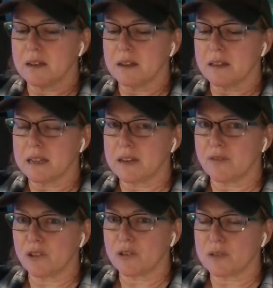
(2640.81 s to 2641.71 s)
a link
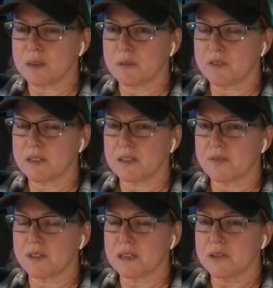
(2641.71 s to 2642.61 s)
for some of his
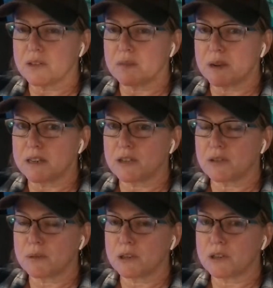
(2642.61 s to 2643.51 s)
videos in my
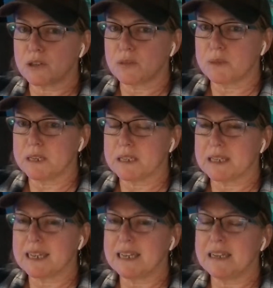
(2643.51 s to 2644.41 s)
description too,
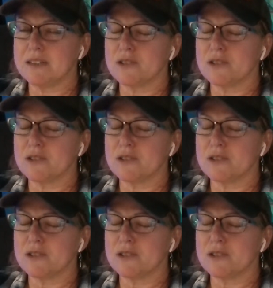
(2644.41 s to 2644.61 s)
because he